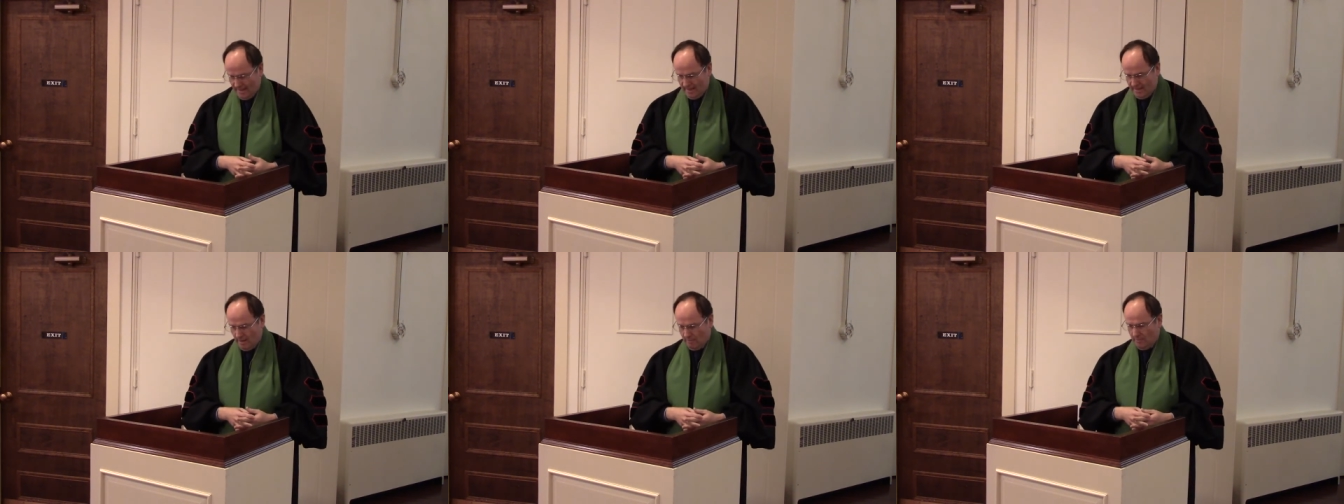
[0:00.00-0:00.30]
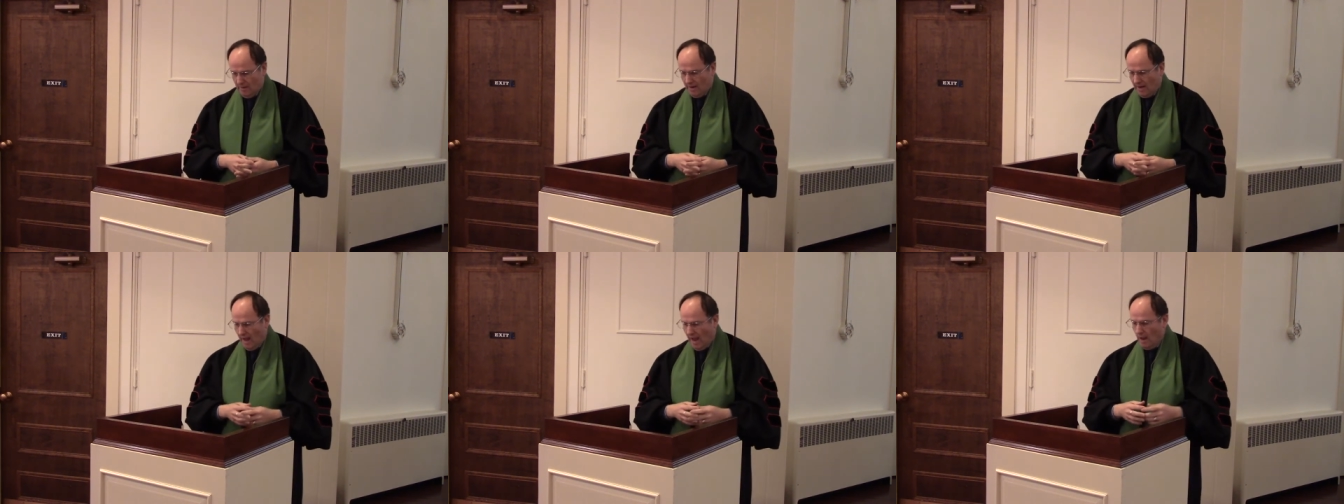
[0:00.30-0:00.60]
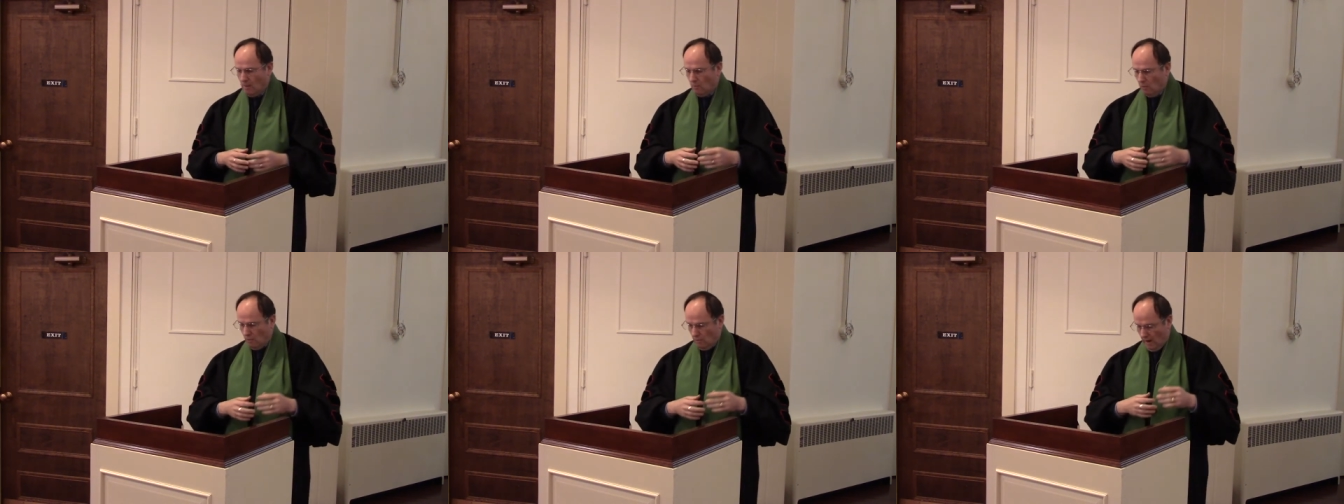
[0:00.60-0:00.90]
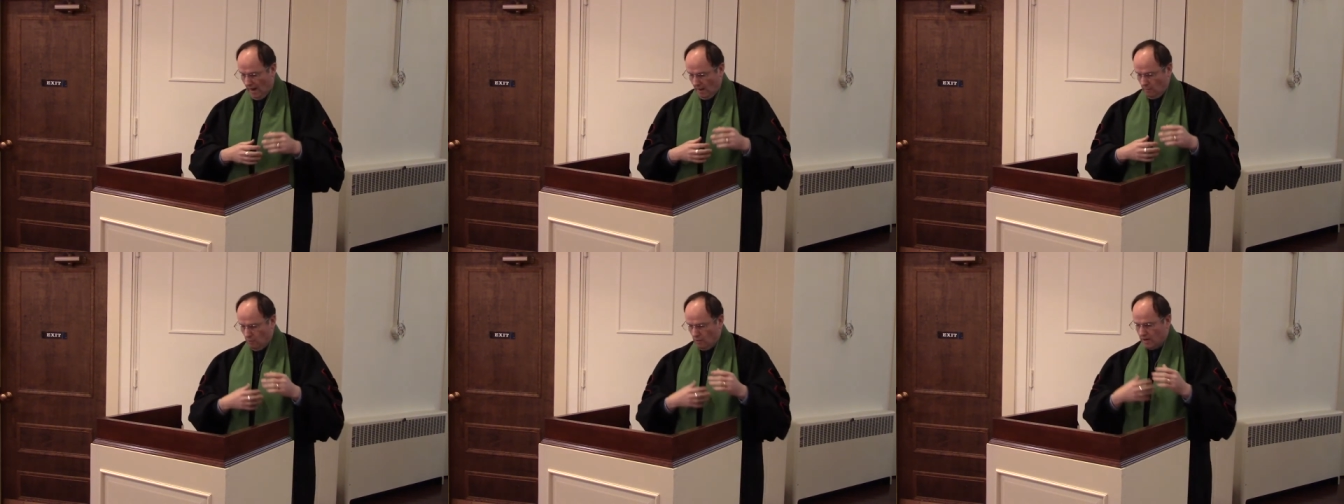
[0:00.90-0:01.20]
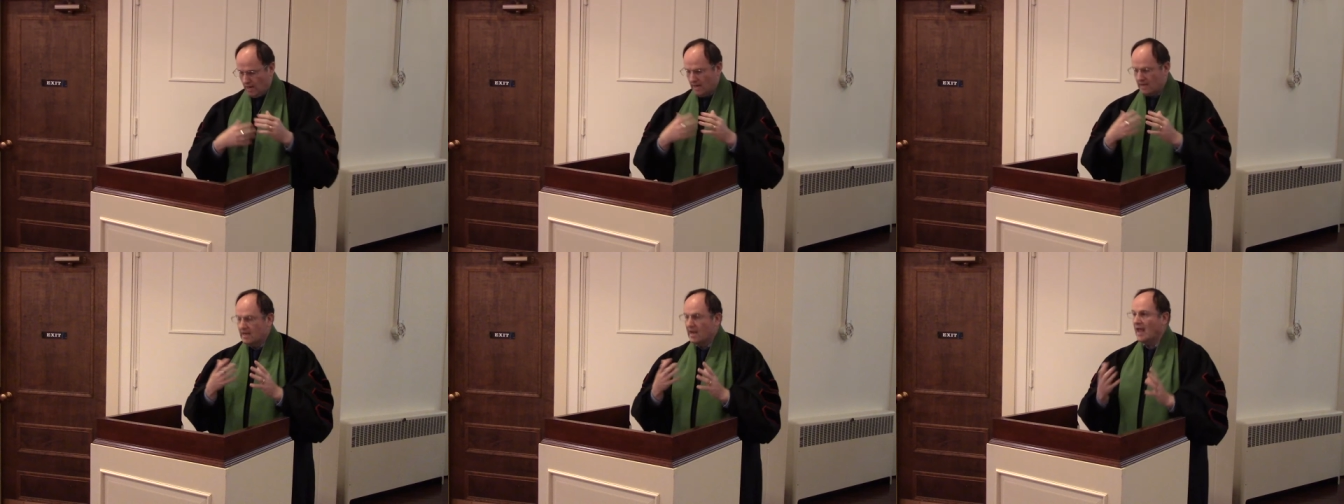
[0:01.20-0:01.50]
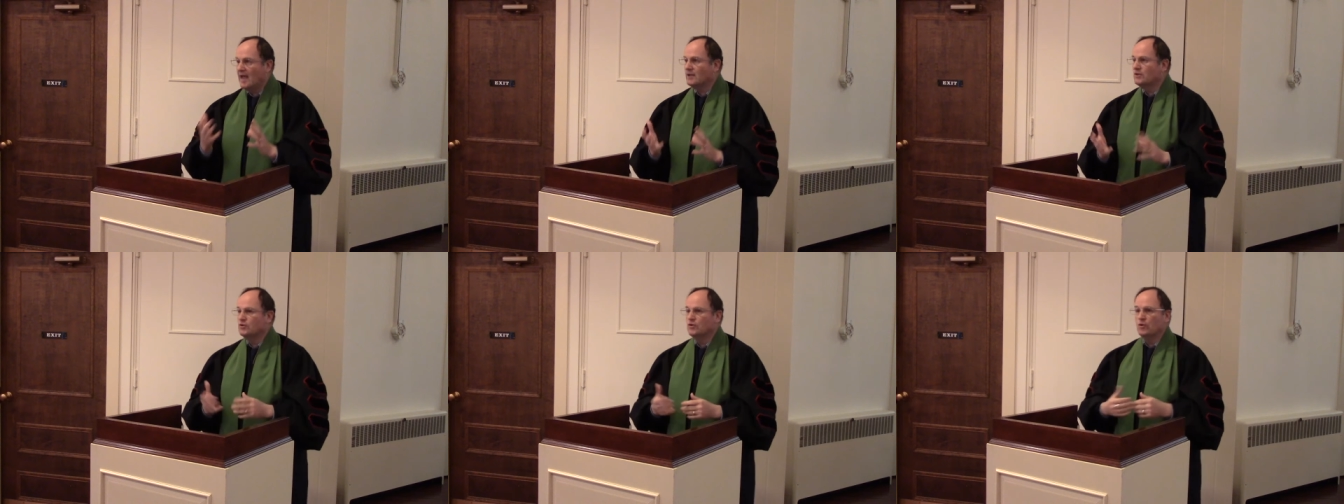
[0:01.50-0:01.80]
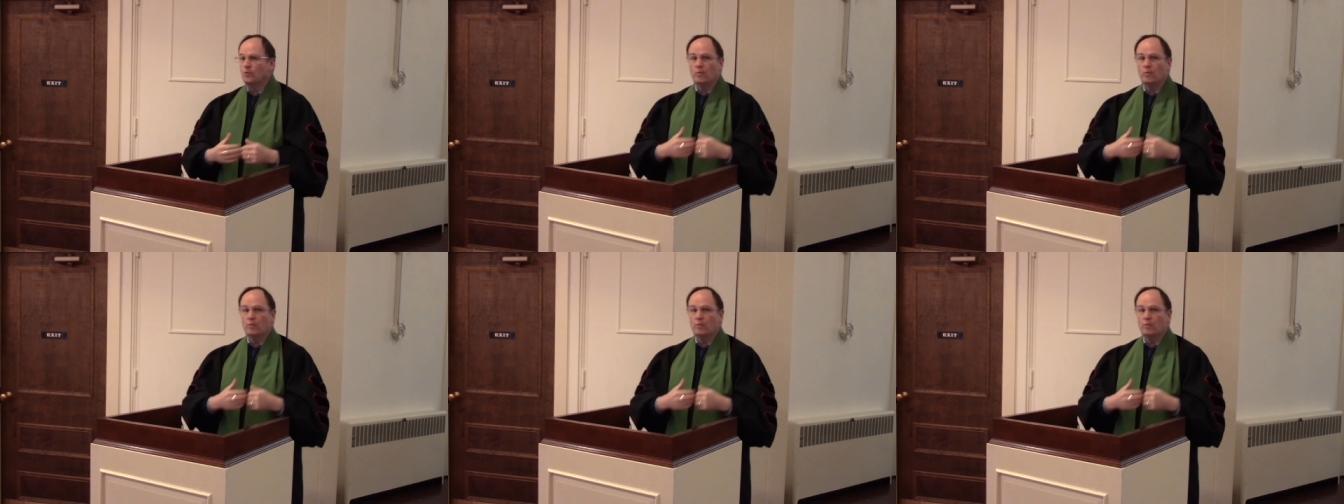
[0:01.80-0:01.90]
you know, but I will, I will connect you